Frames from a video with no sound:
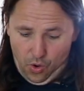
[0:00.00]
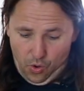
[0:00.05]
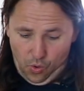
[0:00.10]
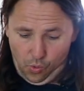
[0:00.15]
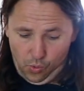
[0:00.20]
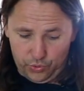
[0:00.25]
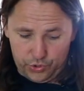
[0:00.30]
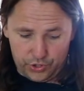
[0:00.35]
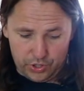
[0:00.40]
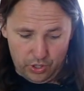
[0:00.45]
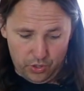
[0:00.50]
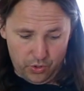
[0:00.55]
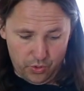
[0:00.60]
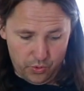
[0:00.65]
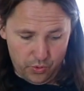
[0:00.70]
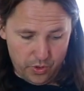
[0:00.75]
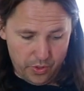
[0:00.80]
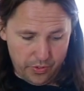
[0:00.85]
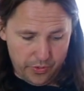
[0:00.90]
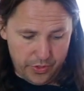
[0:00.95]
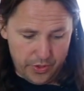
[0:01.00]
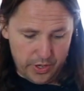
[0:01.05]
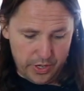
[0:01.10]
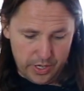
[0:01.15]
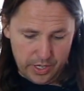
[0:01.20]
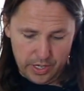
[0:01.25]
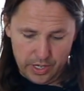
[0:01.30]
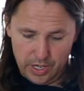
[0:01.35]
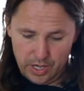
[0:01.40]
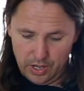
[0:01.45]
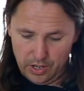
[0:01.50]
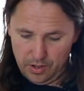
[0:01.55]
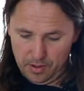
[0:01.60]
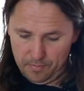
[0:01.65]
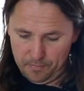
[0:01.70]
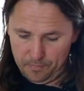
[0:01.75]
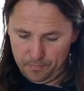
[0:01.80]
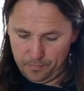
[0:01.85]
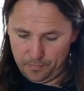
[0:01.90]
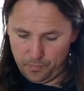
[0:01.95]
Also, the
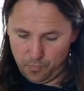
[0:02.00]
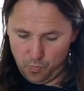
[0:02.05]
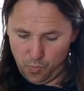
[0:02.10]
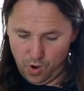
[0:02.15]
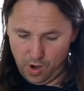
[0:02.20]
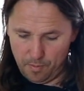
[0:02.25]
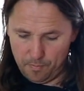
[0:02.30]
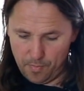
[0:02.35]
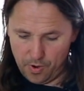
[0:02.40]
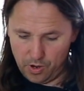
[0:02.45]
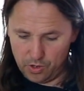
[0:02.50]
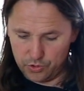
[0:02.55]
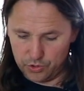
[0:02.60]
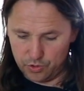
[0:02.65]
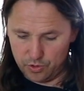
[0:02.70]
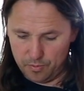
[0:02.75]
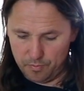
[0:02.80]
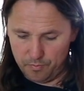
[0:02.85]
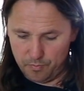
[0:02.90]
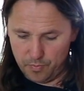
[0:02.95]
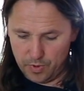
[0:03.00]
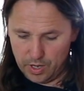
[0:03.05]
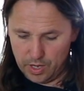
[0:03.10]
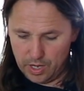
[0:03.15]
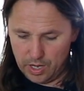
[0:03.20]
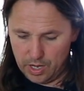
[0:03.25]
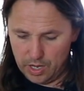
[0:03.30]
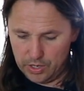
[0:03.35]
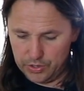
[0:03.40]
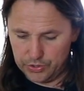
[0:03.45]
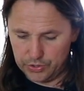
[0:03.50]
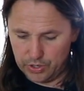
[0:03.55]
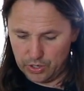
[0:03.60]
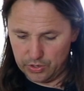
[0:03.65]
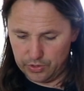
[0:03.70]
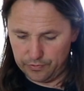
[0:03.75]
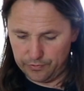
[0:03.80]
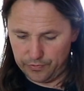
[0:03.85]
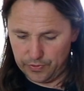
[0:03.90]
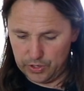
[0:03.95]
wild marjoram is
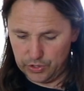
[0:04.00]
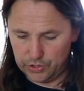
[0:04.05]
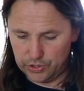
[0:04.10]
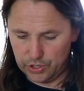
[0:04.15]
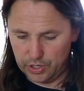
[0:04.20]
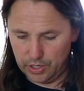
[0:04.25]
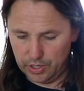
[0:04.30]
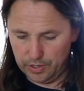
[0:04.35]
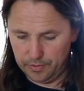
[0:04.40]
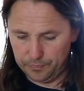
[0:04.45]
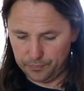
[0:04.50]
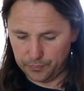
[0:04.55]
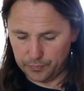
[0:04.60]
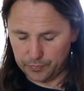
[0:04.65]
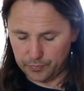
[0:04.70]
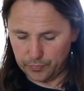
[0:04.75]
going to feature